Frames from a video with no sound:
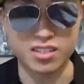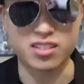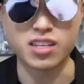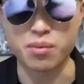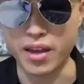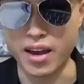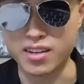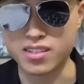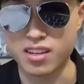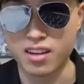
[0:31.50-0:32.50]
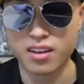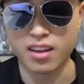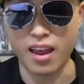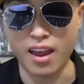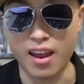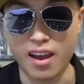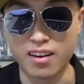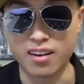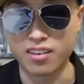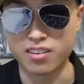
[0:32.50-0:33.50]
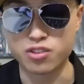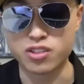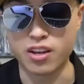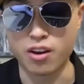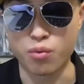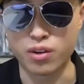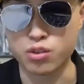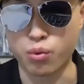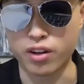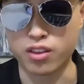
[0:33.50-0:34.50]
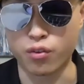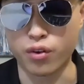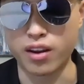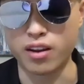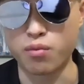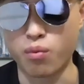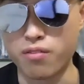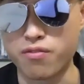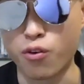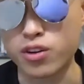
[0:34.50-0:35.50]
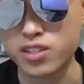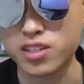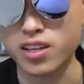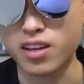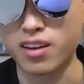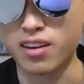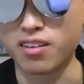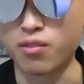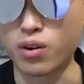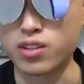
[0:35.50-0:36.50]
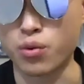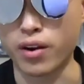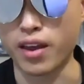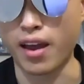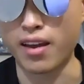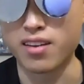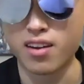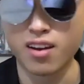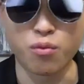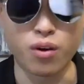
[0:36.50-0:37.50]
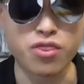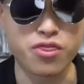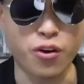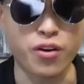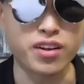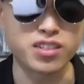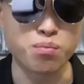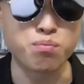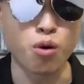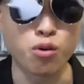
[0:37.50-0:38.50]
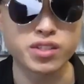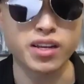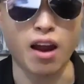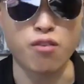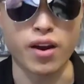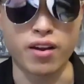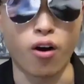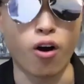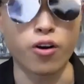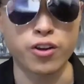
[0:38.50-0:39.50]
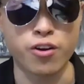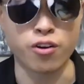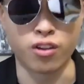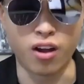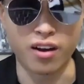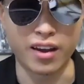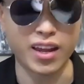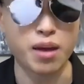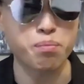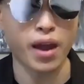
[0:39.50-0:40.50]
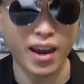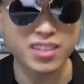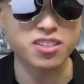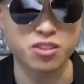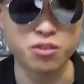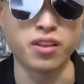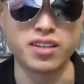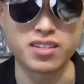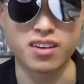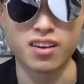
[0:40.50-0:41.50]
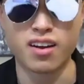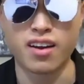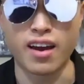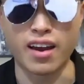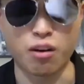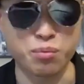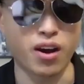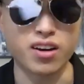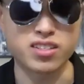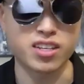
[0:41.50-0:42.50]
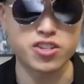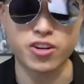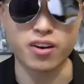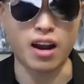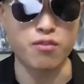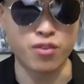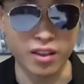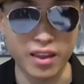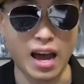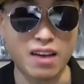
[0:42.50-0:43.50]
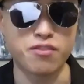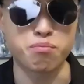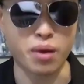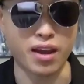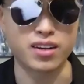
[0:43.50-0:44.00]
is CBS. And you see here 123, 114, 128, 130 is the most they got right all year long. And they get paid to do this. And I'll be honest, this year I really haven't paid